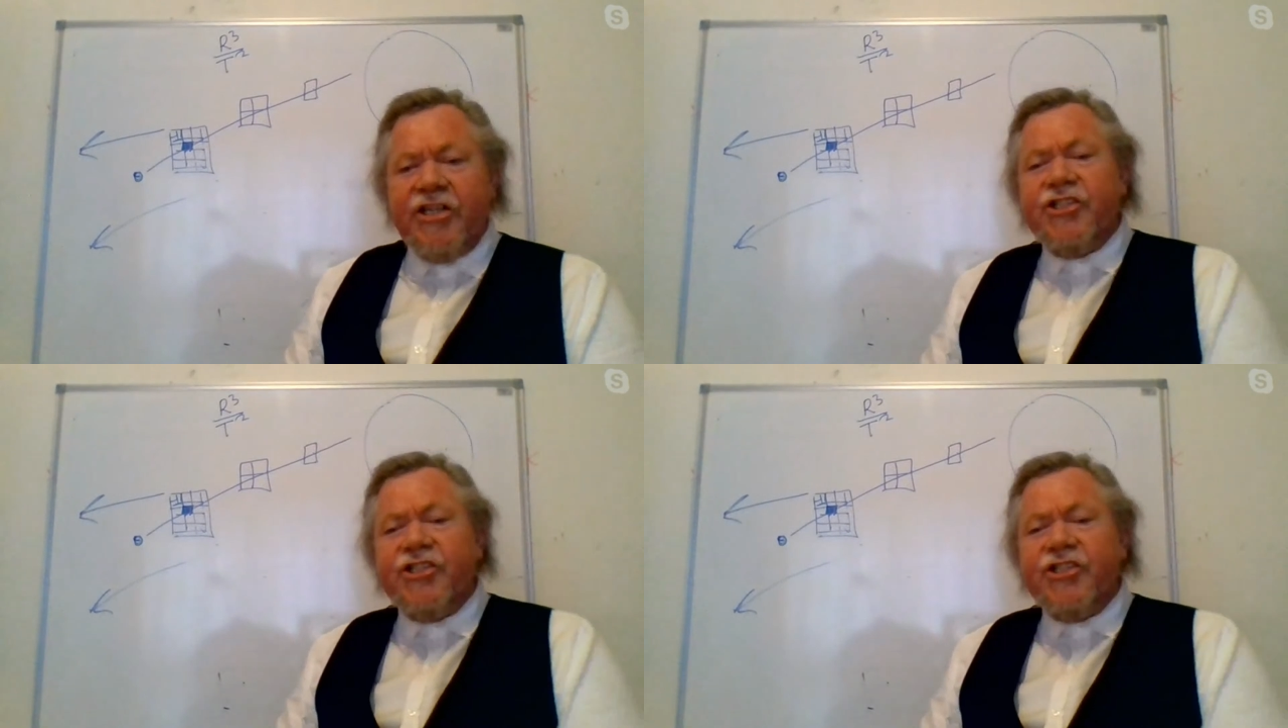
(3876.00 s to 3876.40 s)

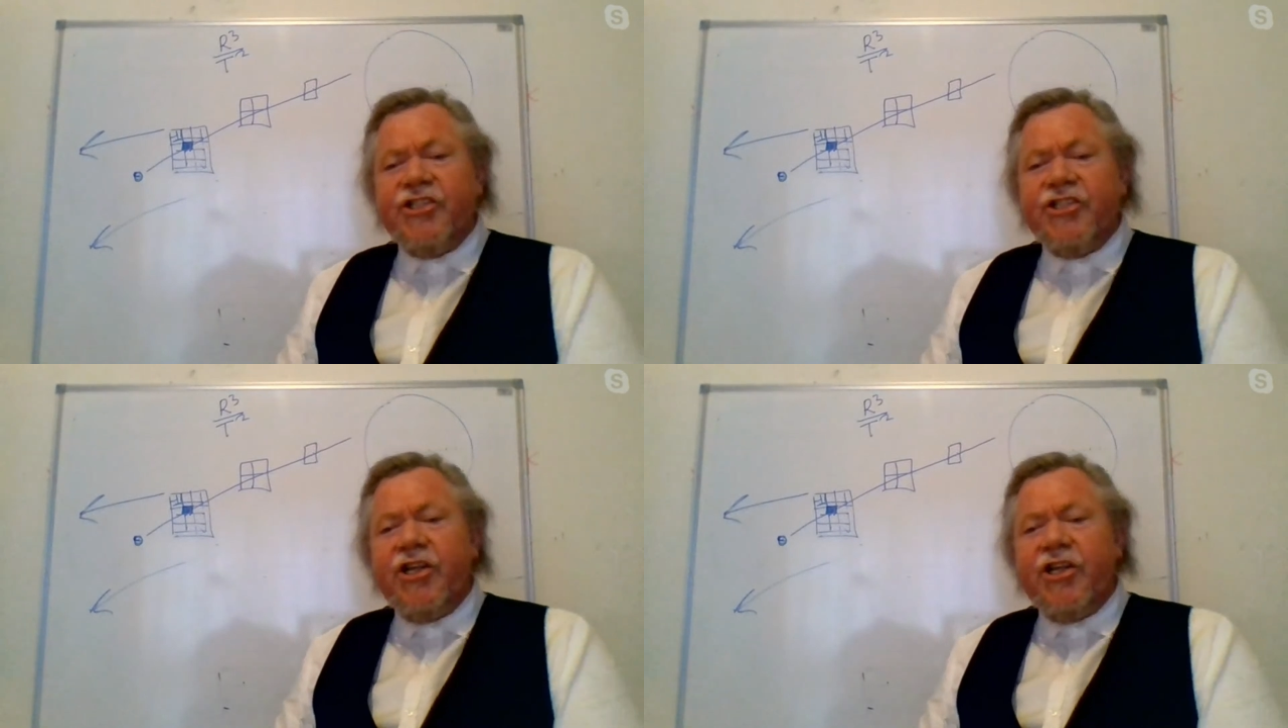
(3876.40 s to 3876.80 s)
this
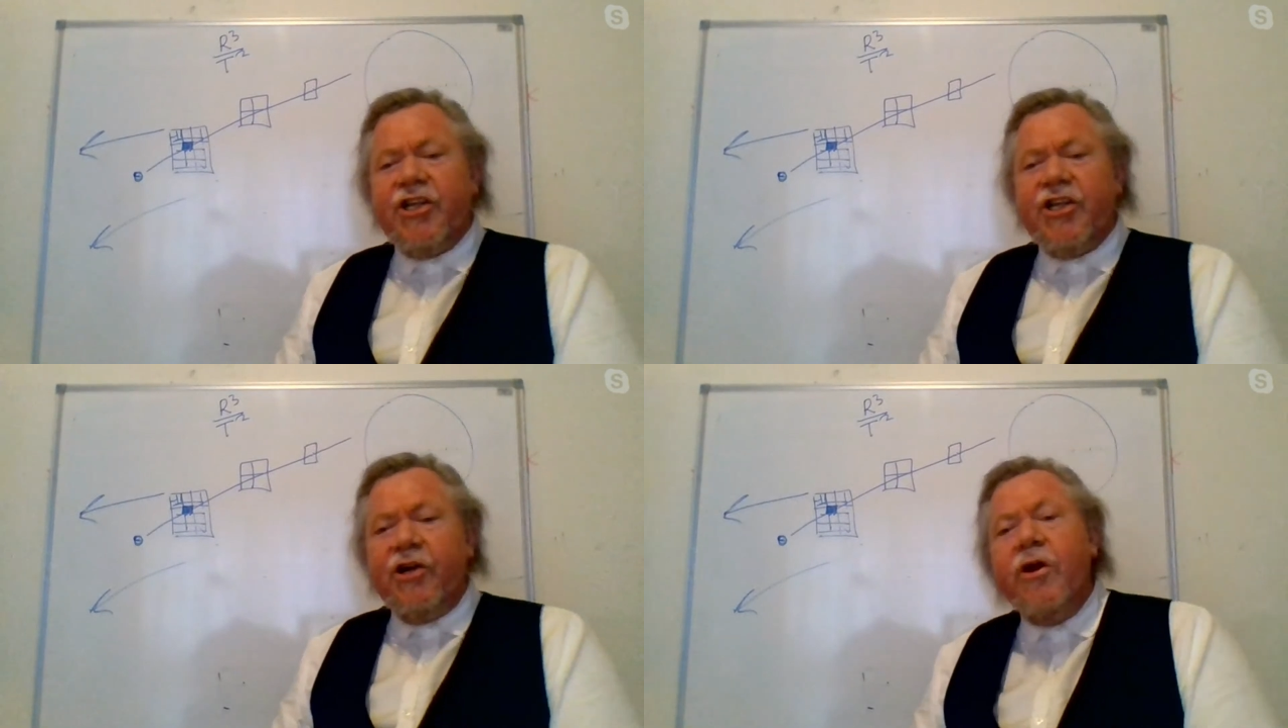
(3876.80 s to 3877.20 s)

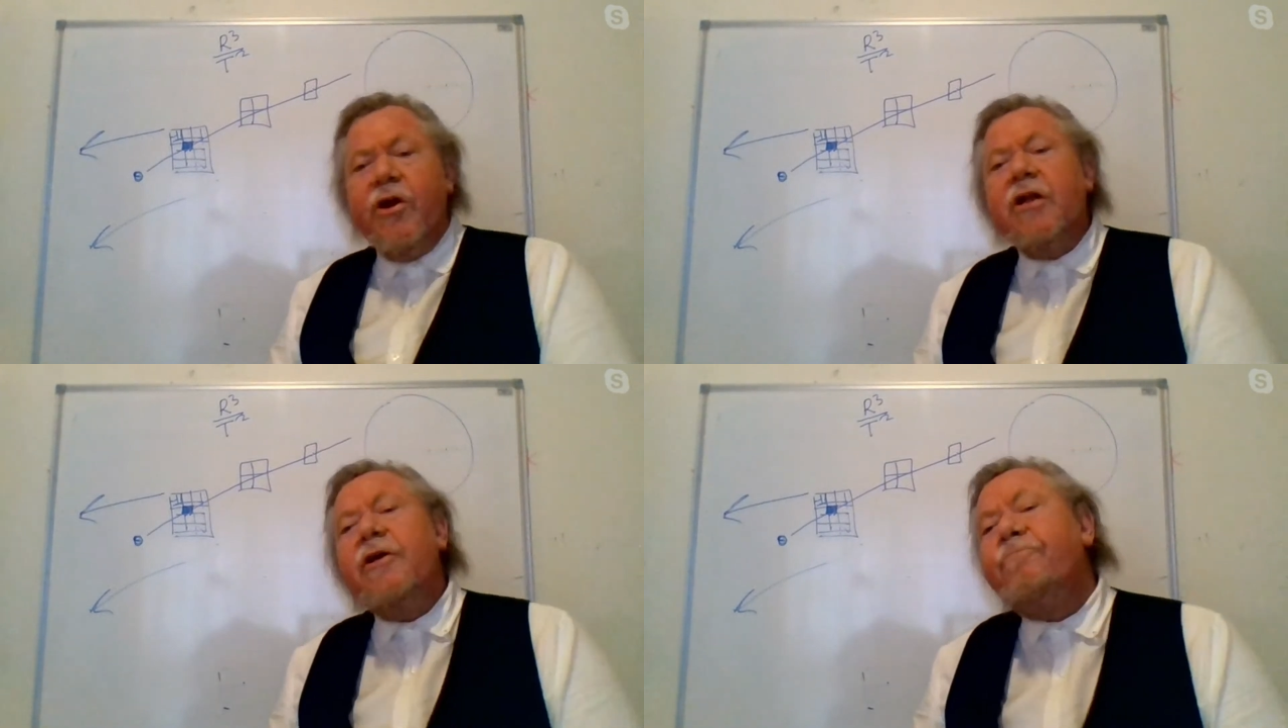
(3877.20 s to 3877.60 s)
is a
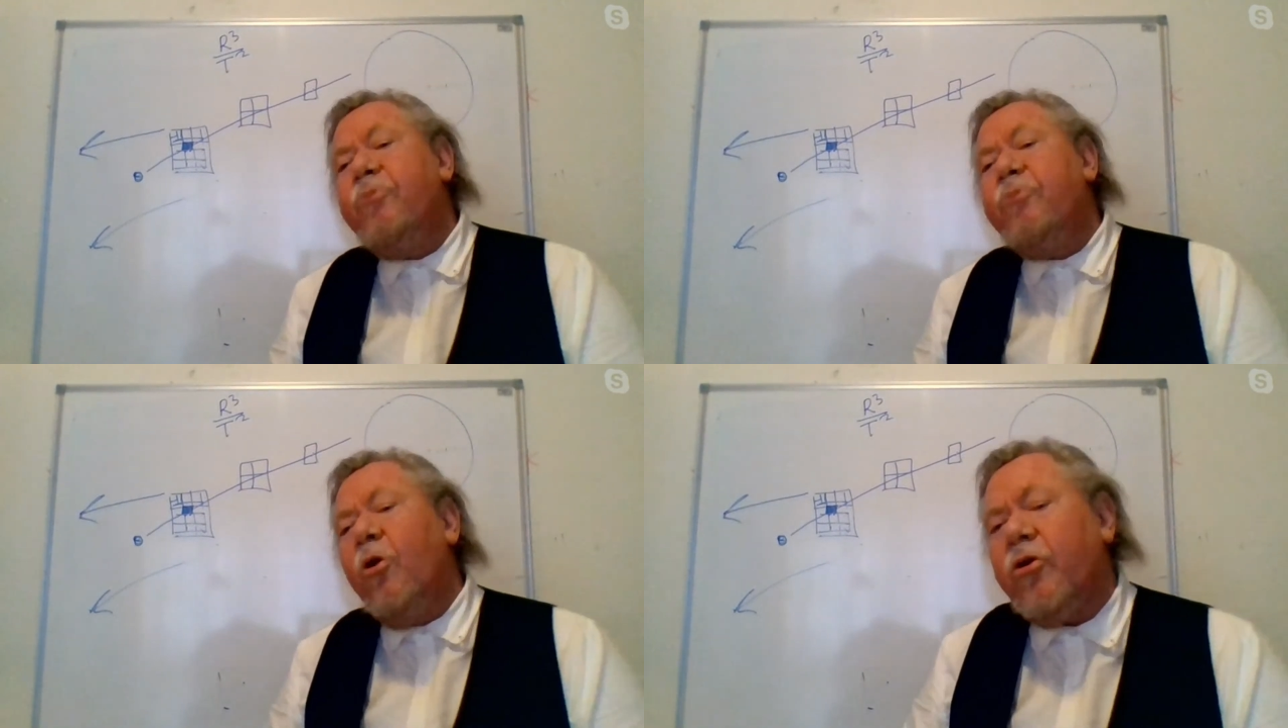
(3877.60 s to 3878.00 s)
really
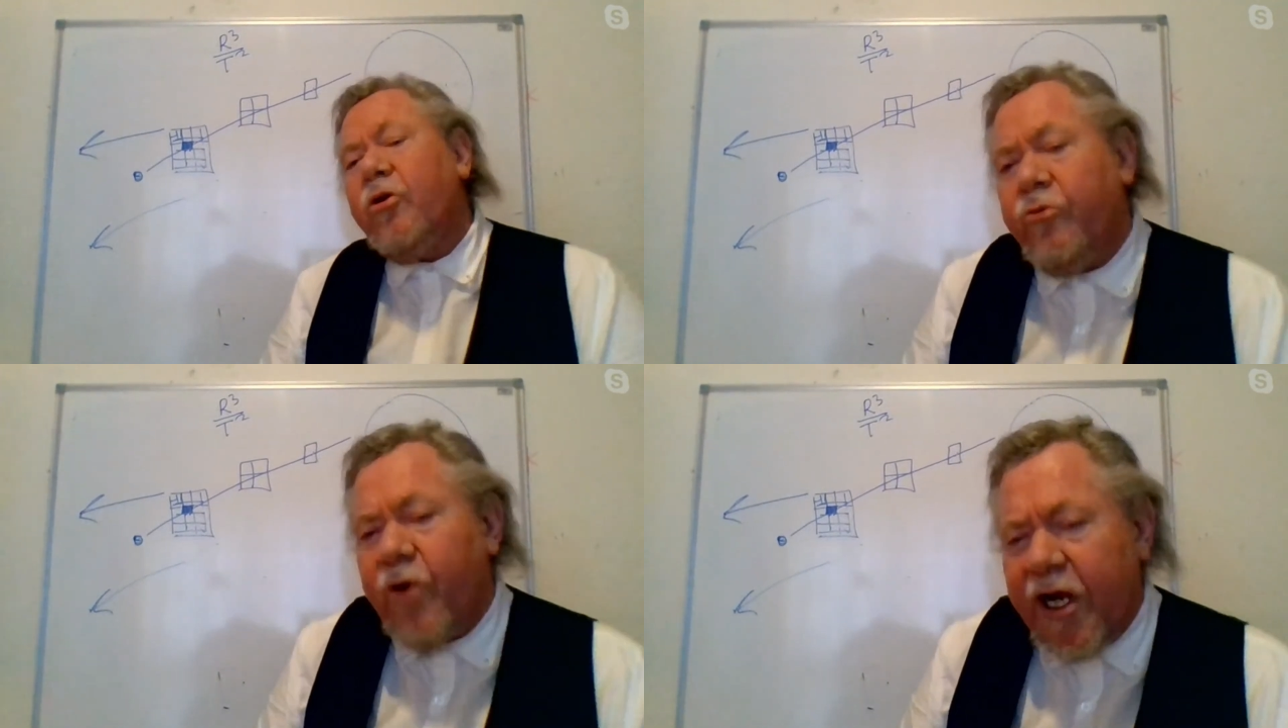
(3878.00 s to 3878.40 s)
important
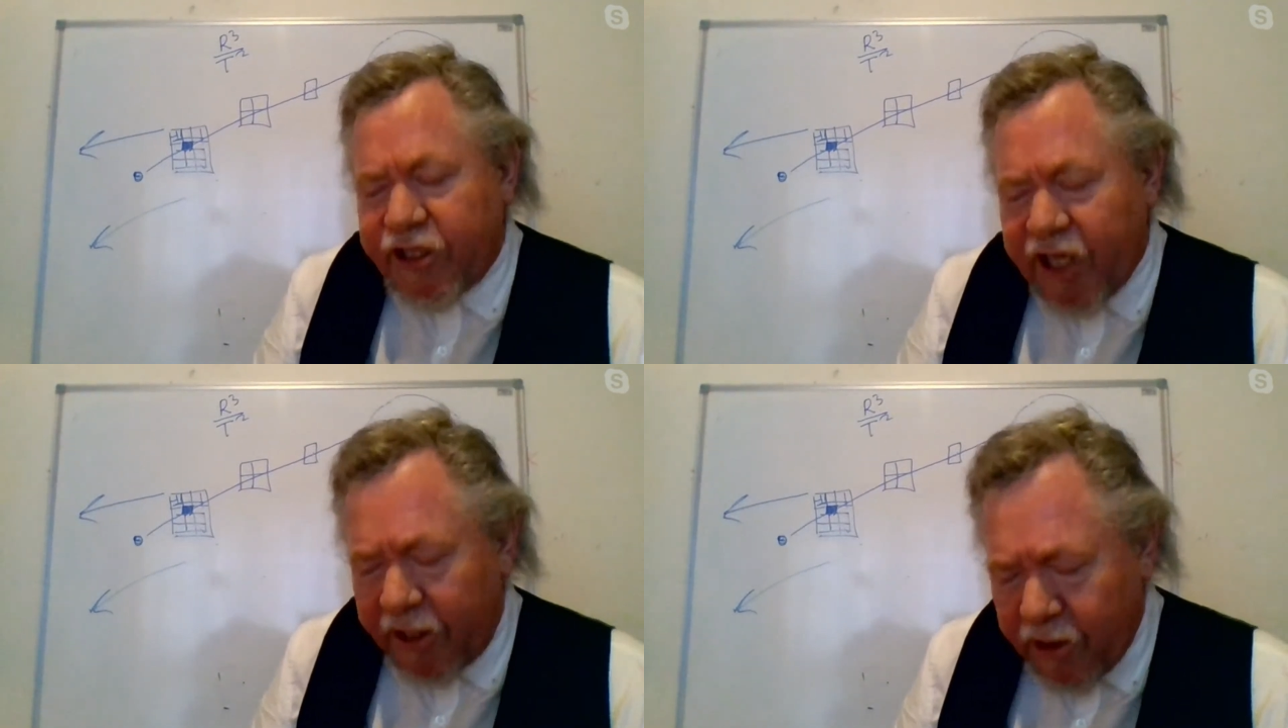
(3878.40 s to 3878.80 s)
ratio because
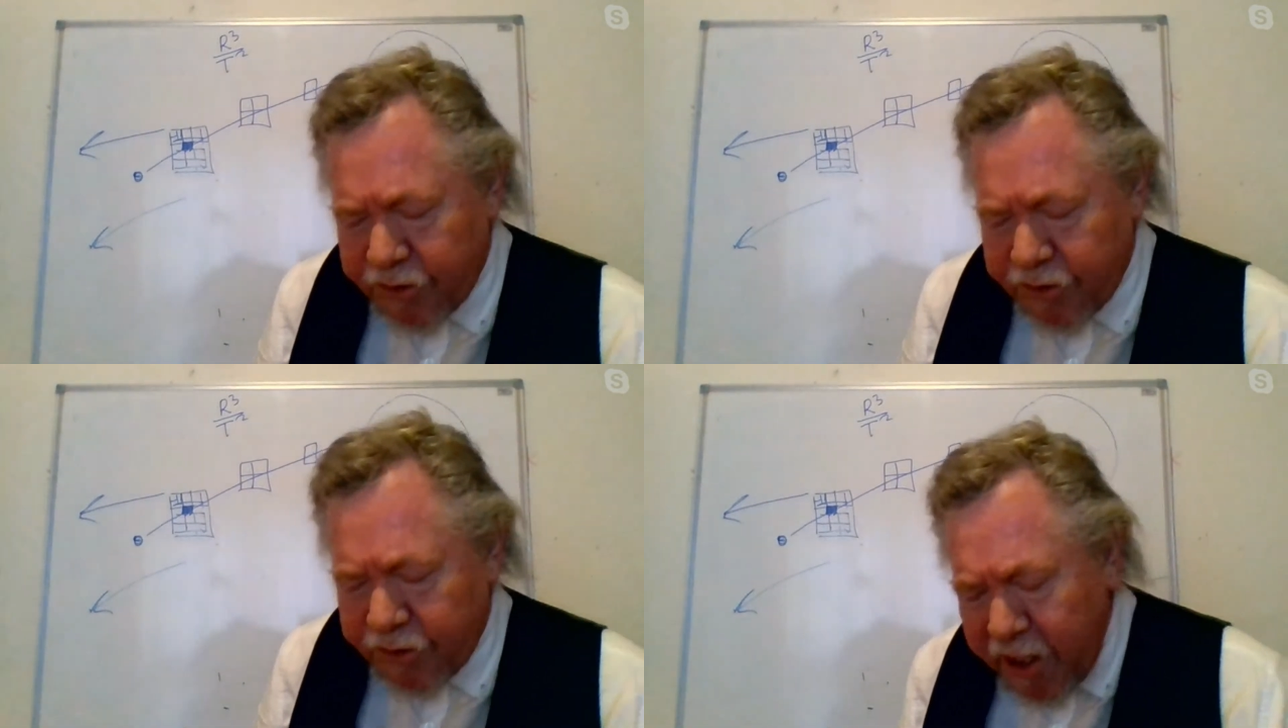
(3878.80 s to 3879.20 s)
what it's
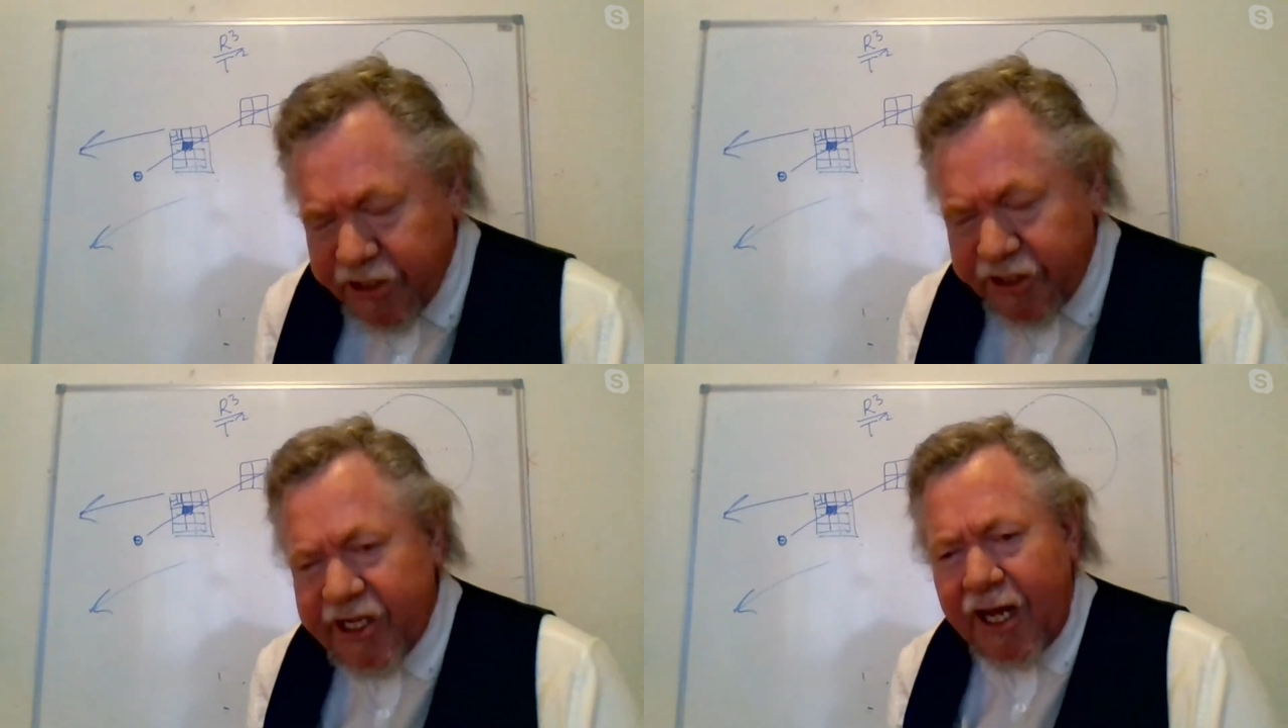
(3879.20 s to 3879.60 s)
telling
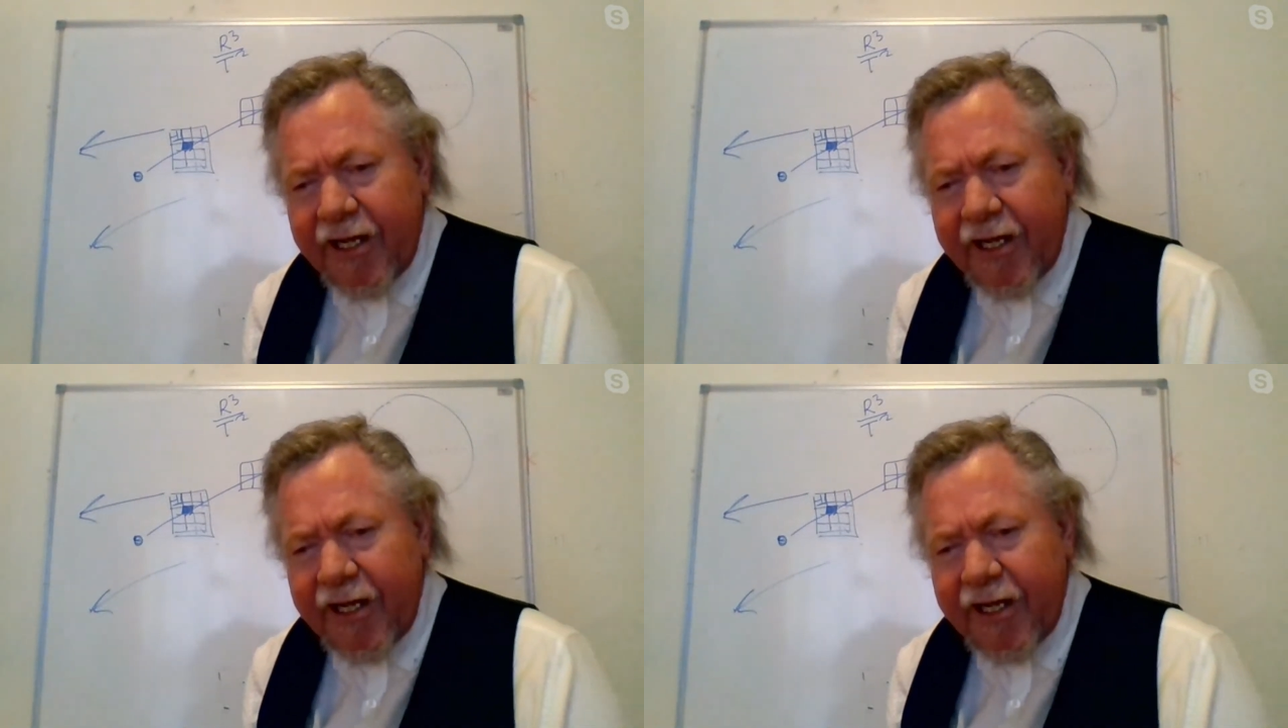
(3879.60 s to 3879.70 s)
us